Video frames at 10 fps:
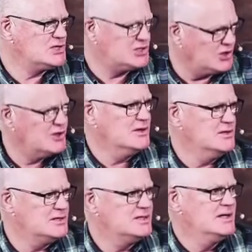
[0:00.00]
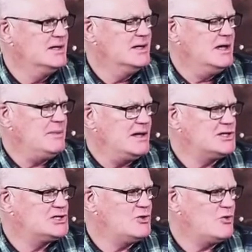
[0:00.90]
stirred about the
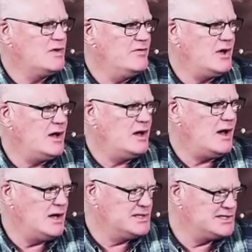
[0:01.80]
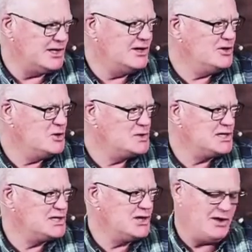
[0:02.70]
story of Uzzah, who was a
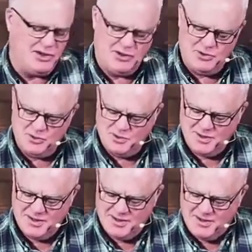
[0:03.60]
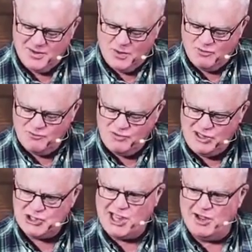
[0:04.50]
guy who
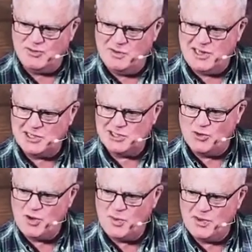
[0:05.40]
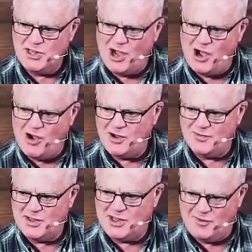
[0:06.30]
reached down. Do you remember that story when the Ark of
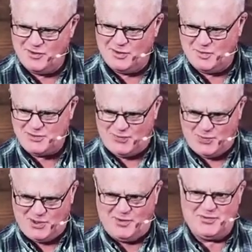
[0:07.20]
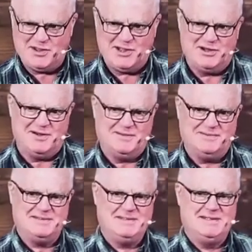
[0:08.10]
the Covenant was falling off the cart?
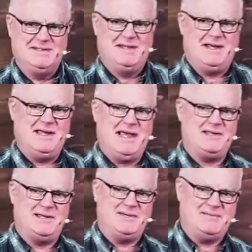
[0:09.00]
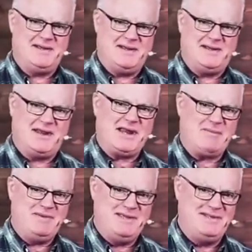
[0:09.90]
And he had a, an
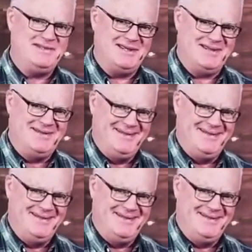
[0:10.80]
unhappy ending.